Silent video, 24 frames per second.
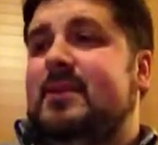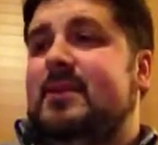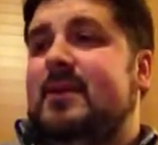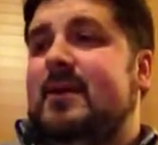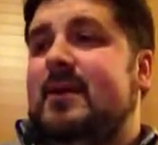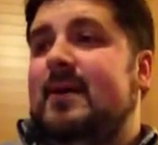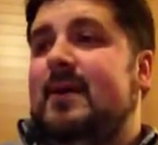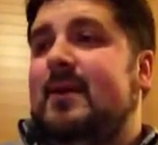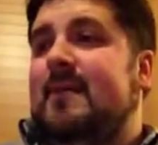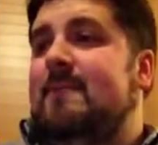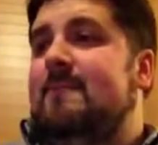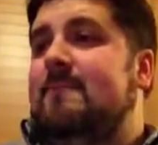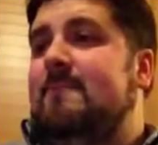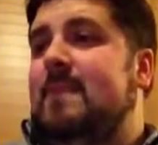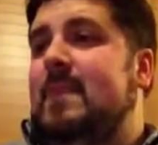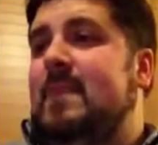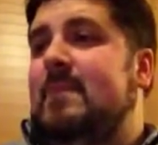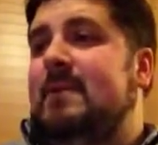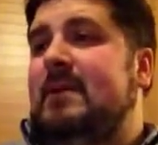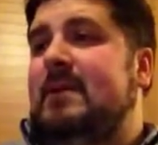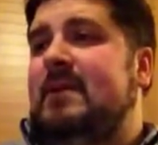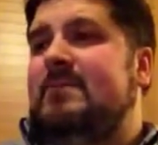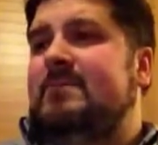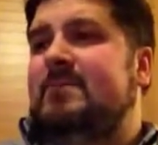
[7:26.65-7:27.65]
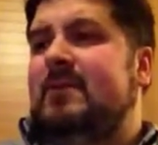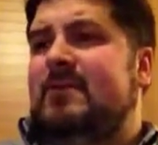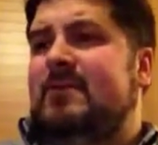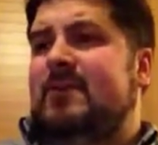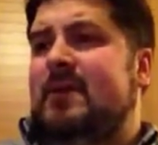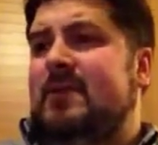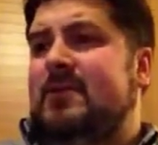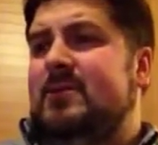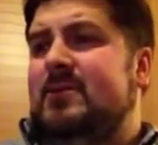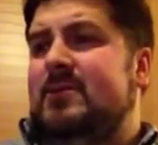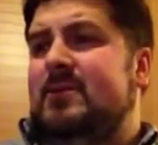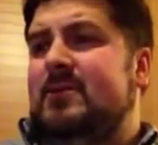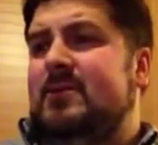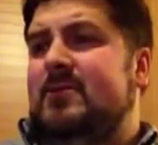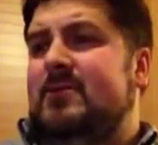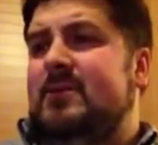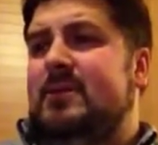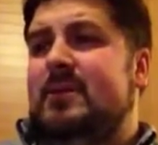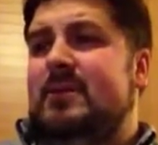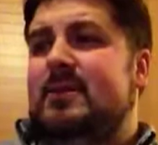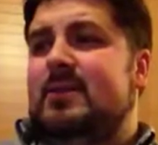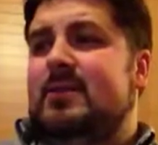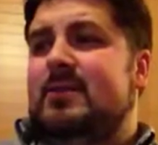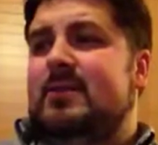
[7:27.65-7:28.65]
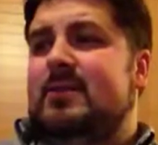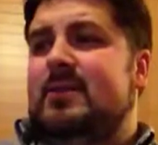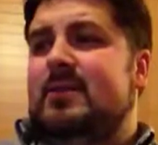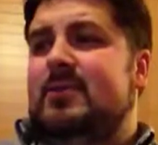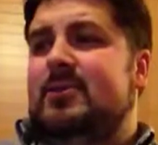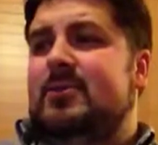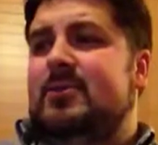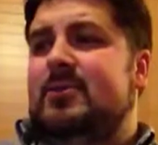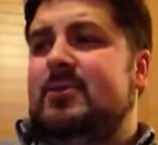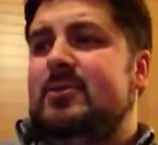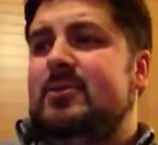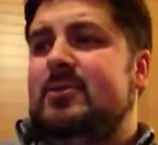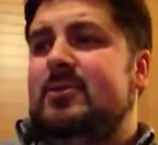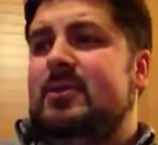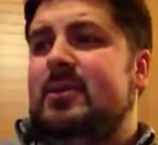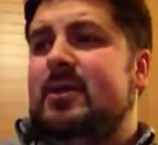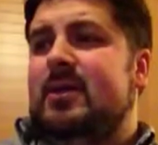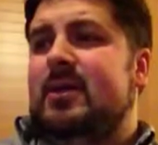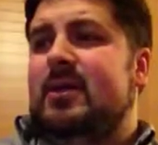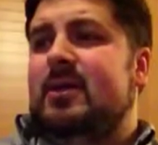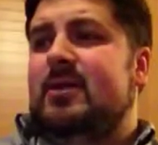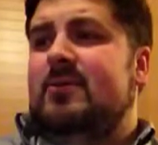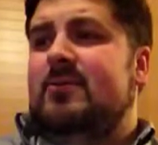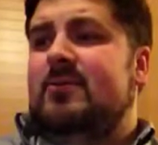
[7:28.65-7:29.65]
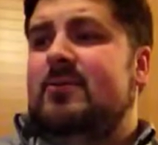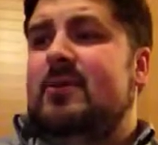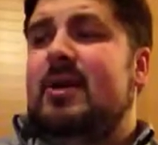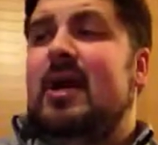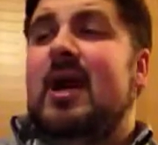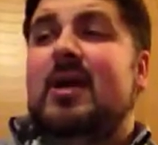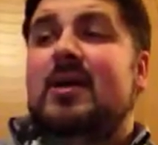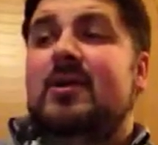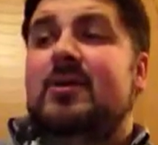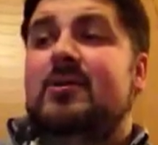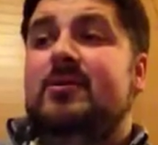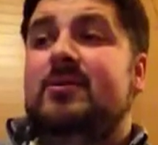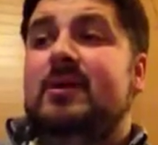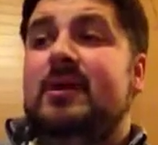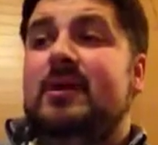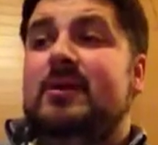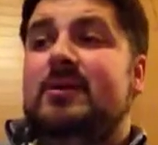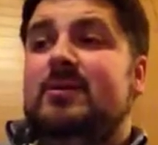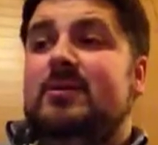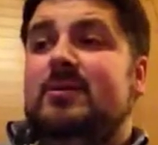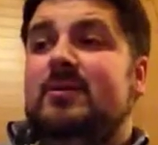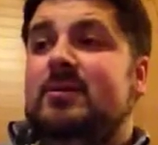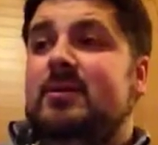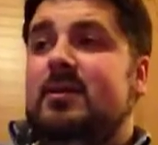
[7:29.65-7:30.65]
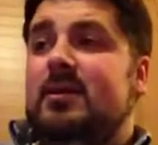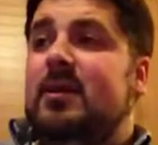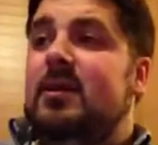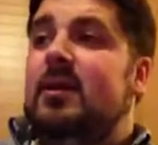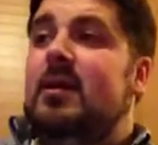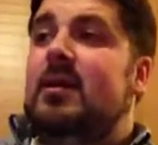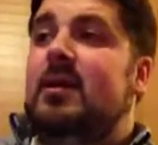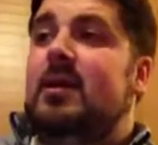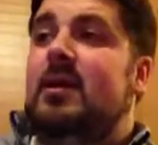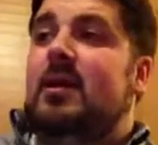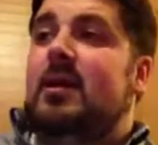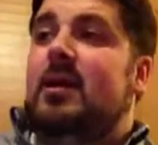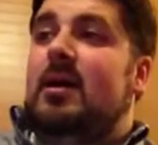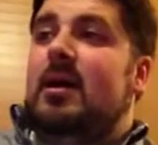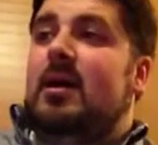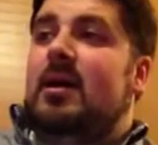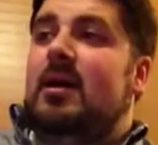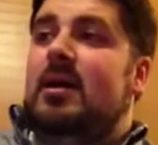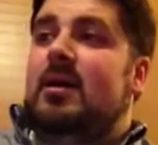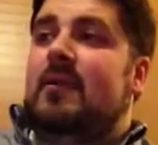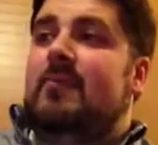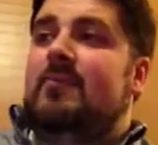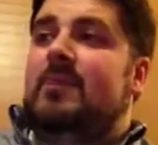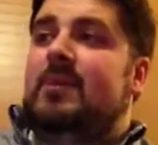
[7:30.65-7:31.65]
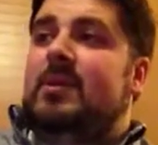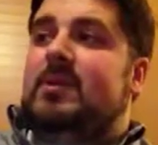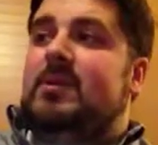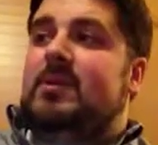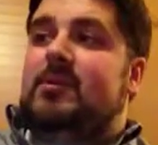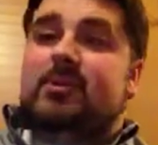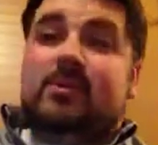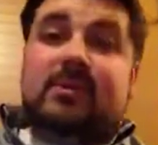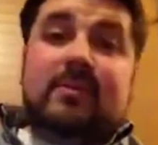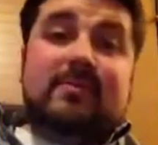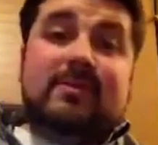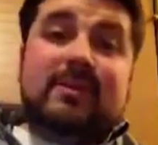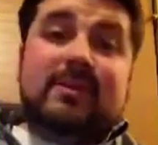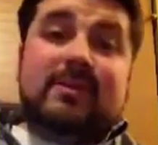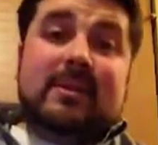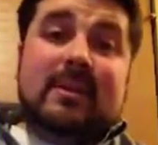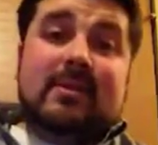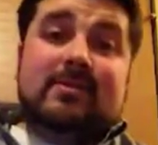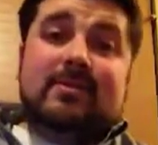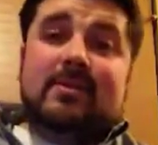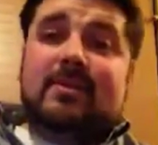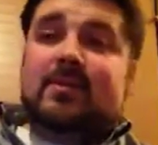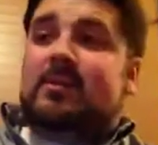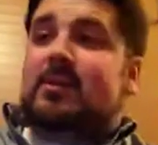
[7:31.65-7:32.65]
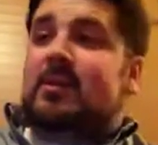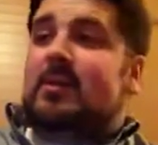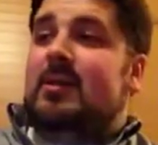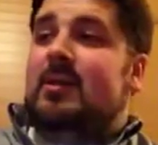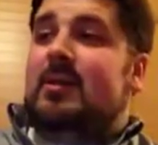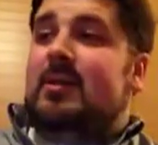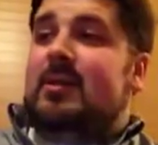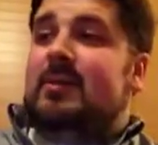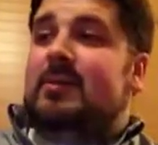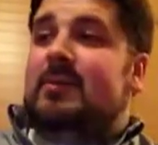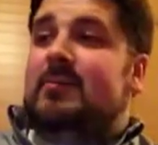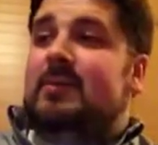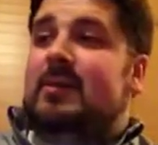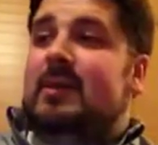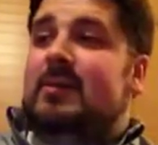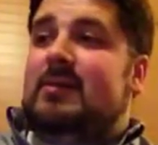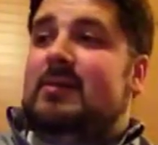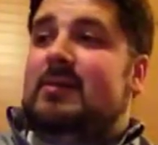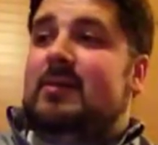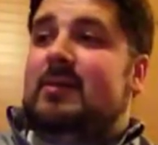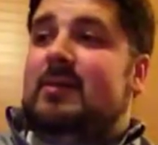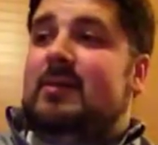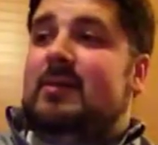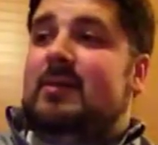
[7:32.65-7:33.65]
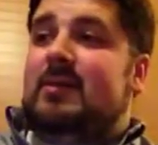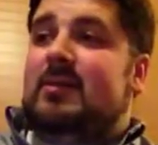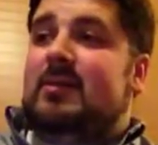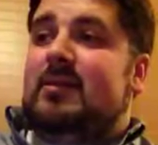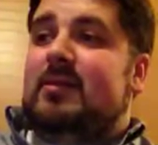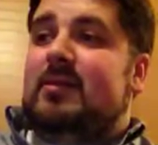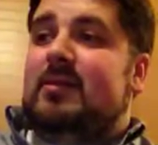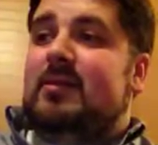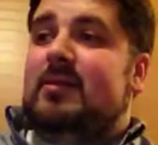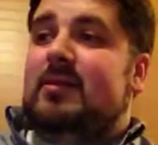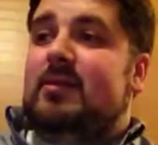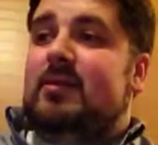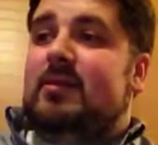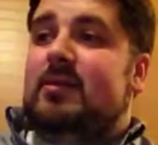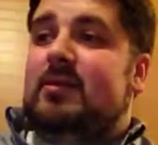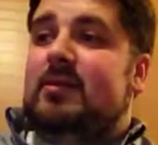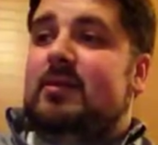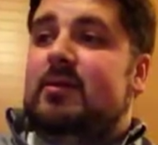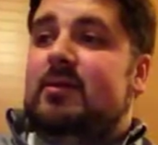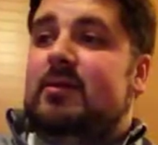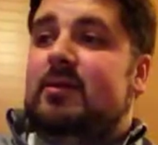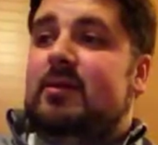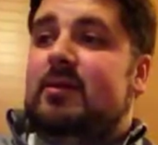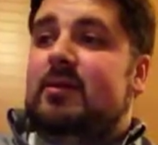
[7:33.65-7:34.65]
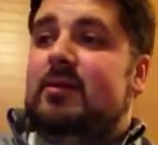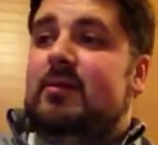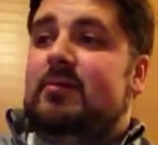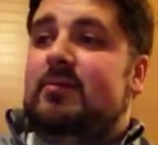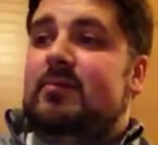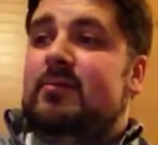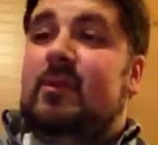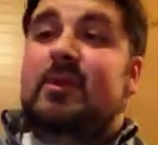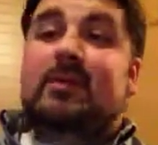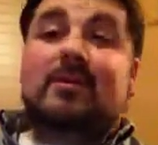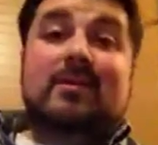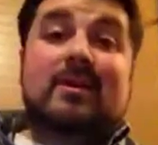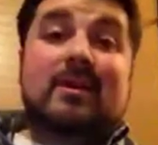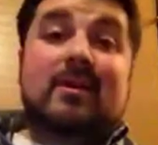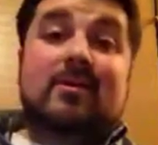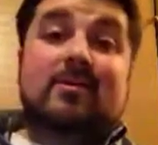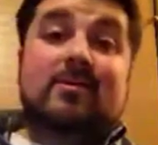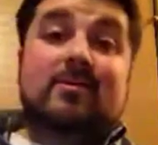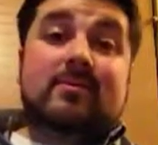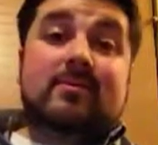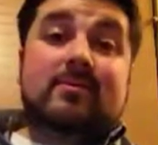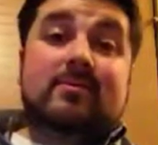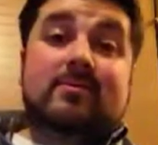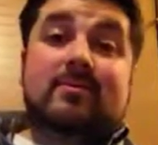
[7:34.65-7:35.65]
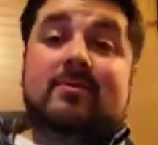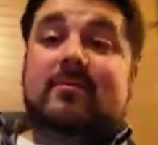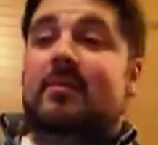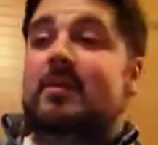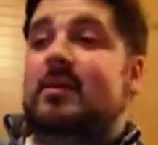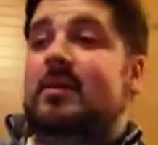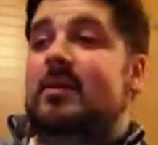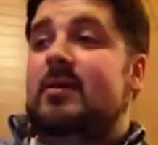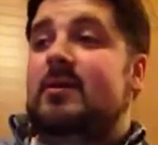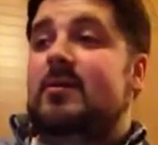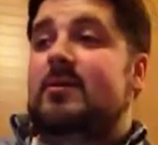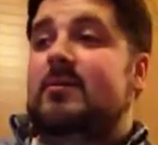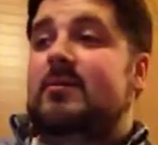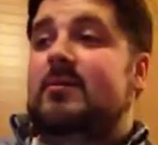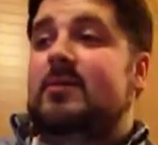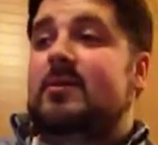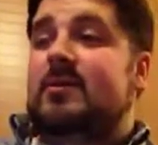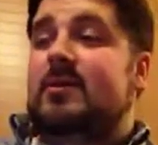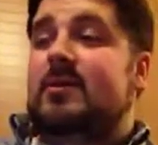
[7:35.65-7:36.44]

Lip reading: Many professors and teachers for the higher grades. So those are some examples, and that's the basic rundown of